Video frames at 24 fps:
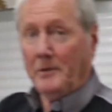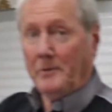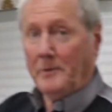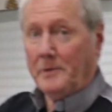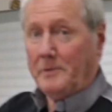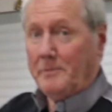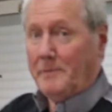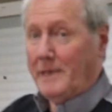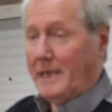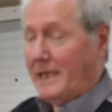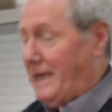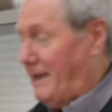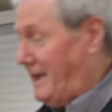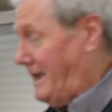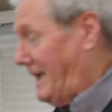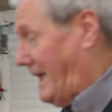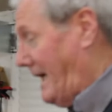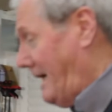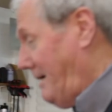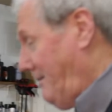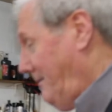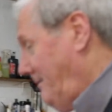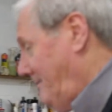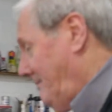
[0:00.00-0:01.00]
with me again
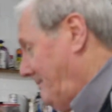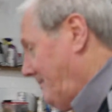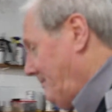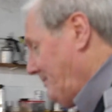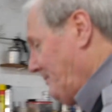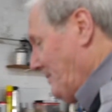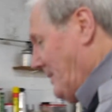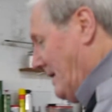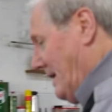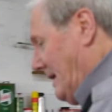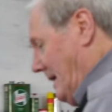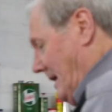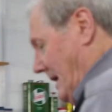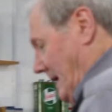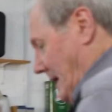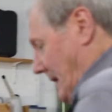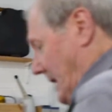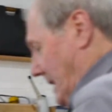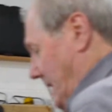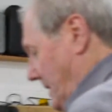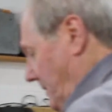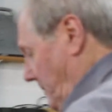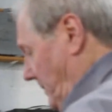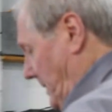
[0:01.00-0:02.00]
now.
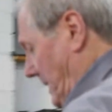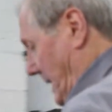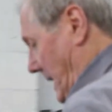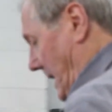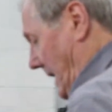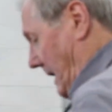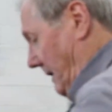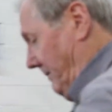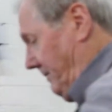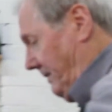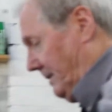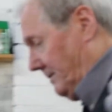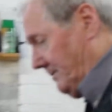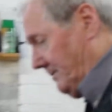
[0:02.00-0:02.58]
Here we have,